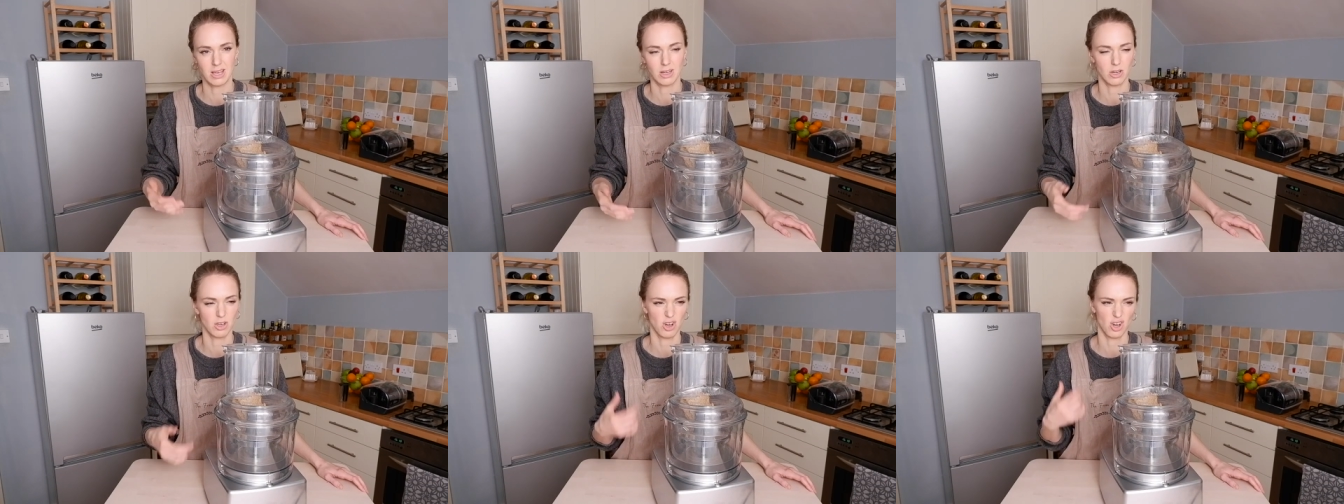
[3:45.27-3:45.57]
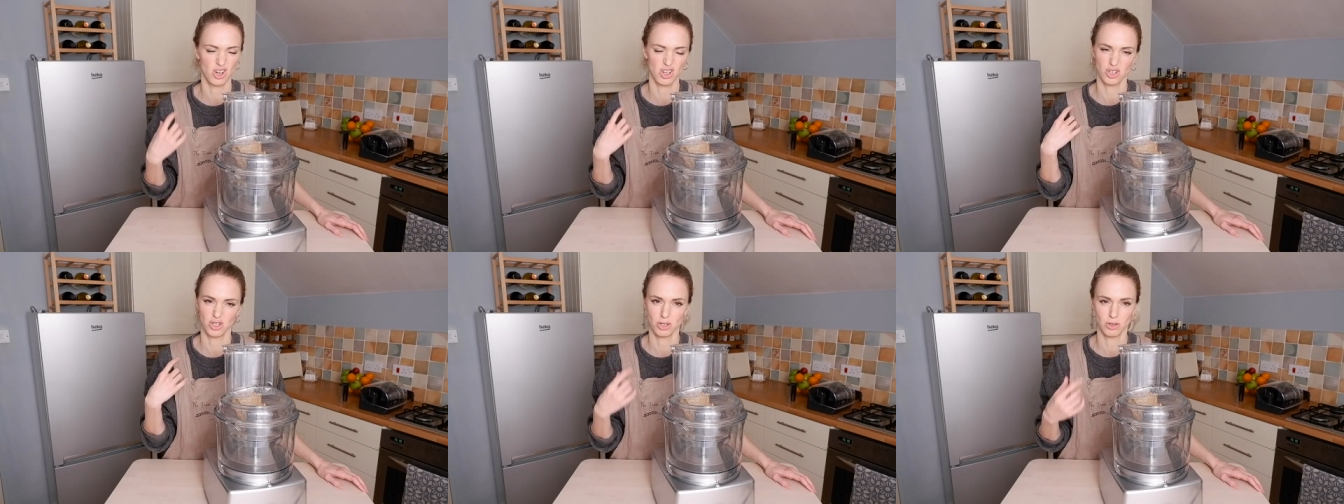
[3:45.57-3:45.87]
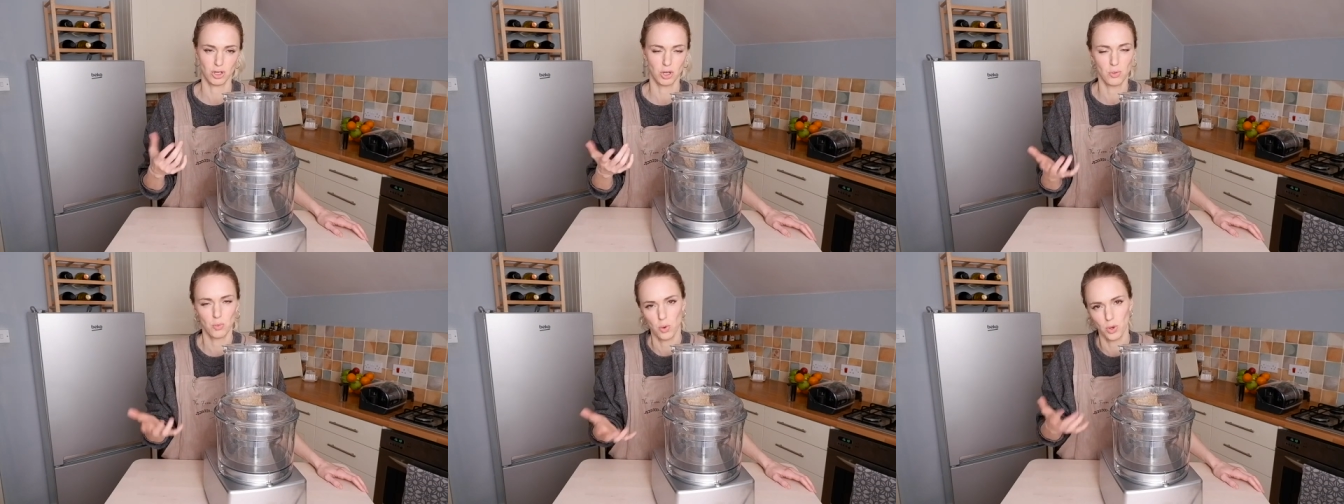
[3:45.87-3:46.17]
and
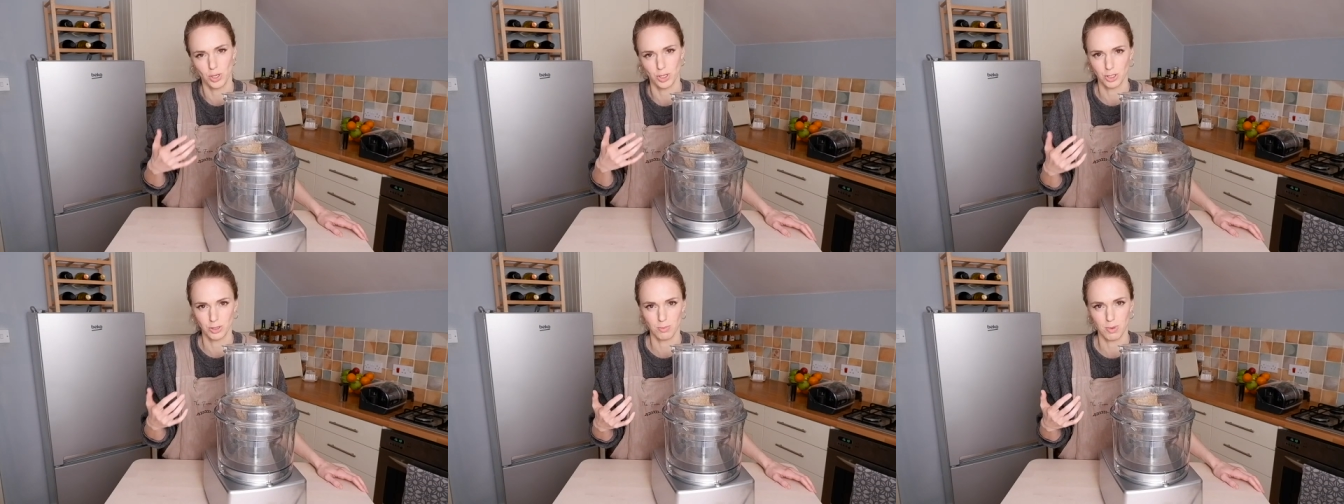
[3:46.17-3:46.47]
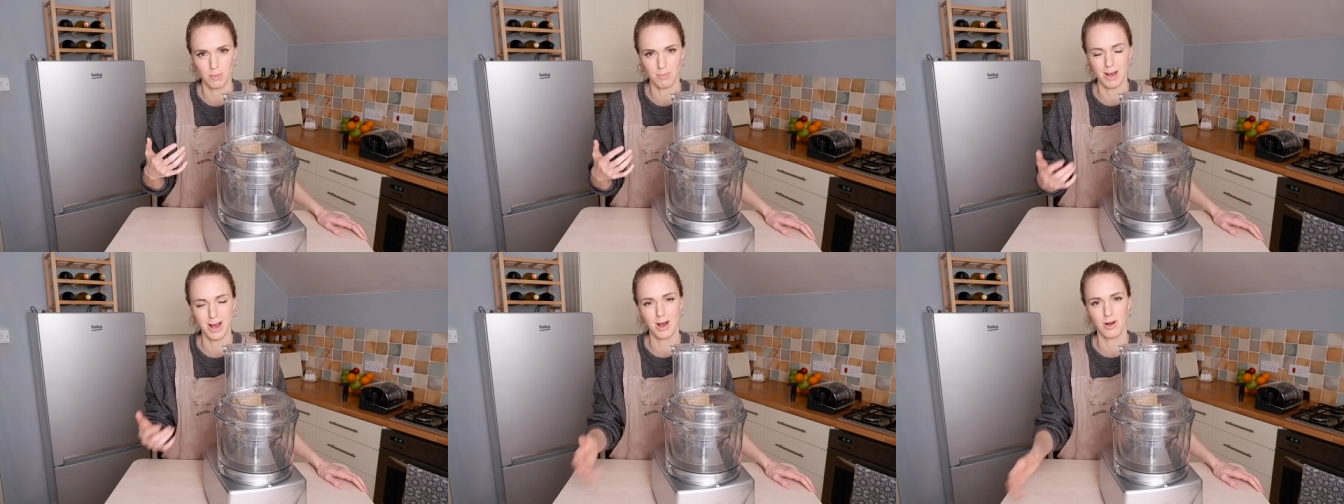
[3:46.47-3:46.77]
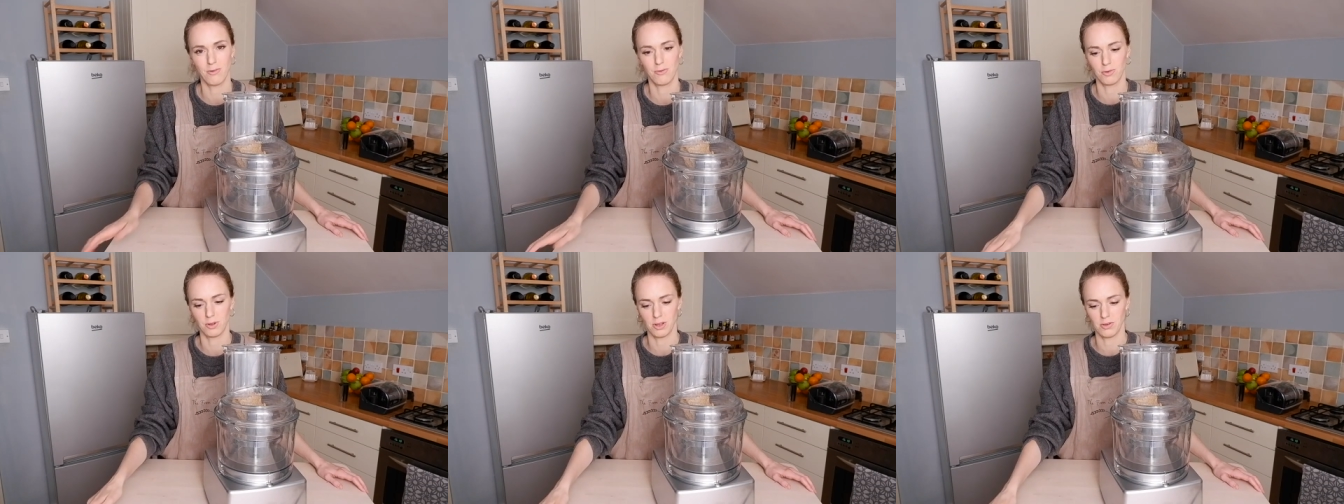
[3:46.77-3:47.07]
you want it to be
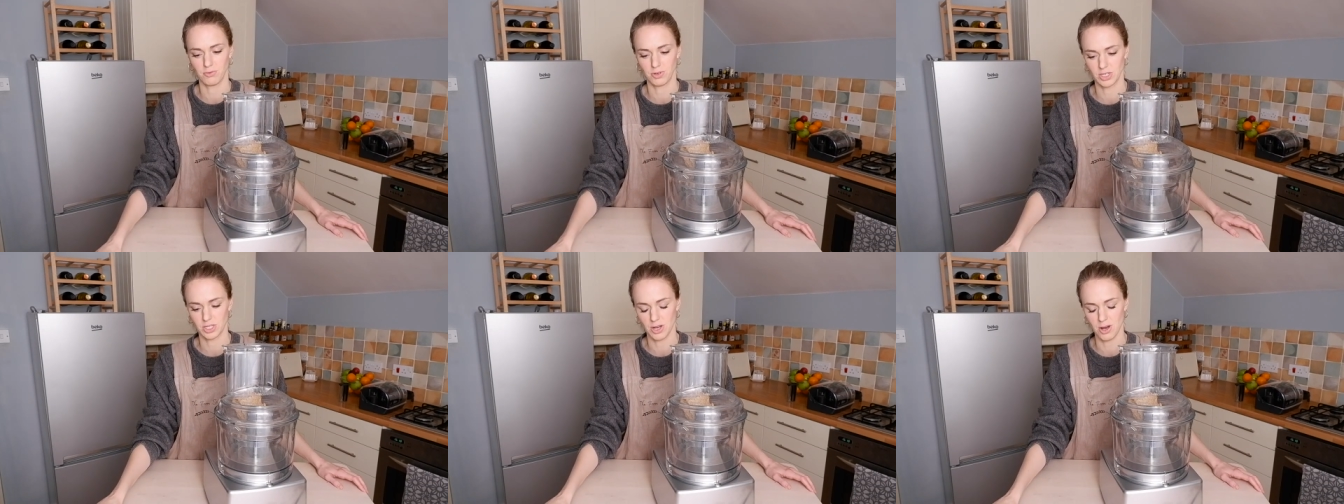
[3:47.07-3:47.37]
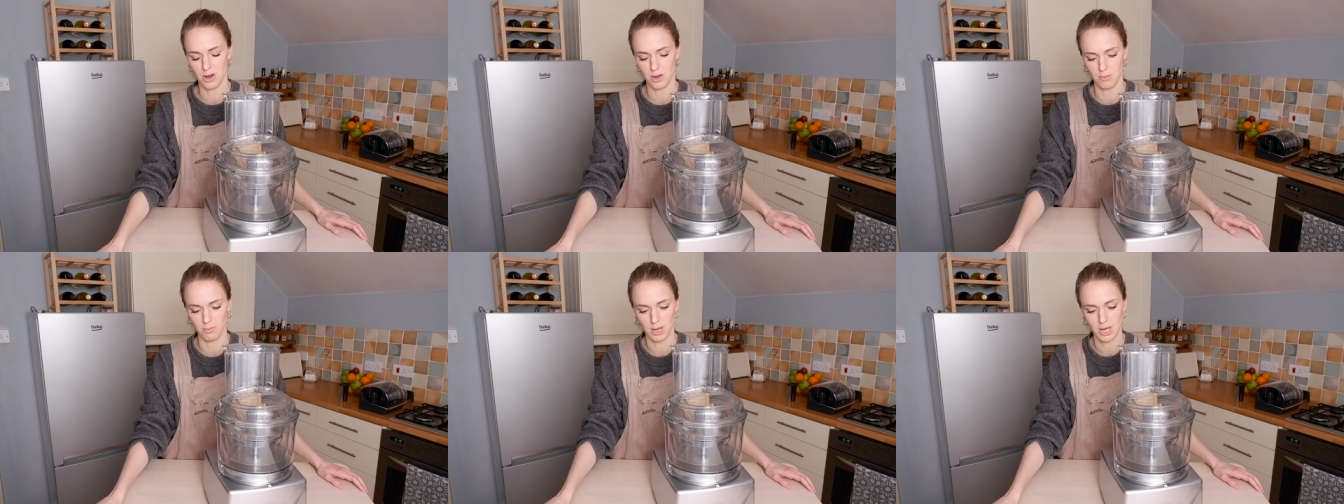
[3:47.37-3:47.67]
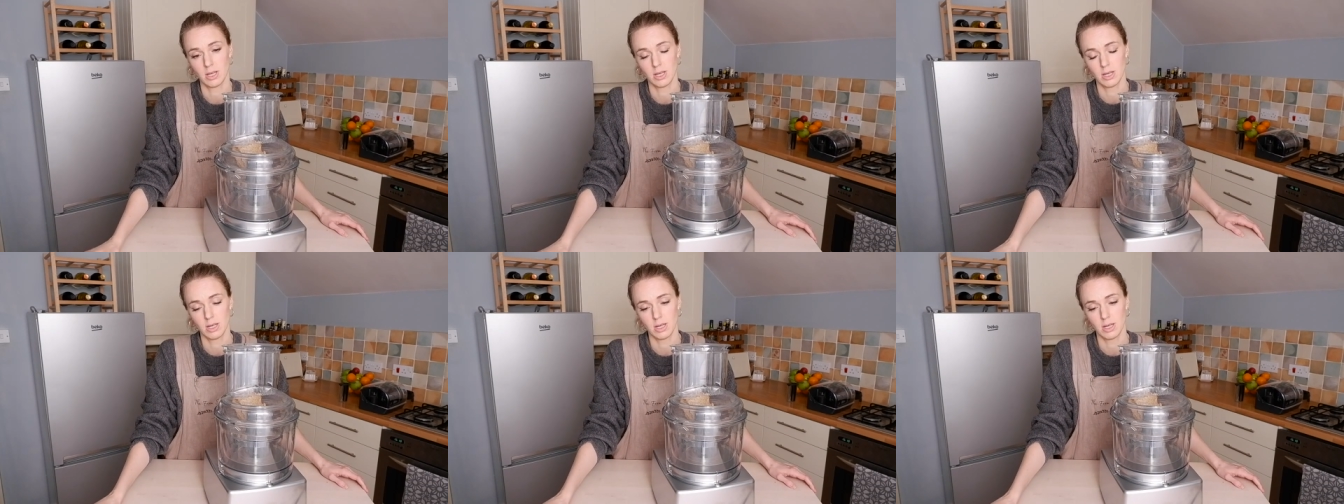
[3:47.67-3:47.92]
powerful every time.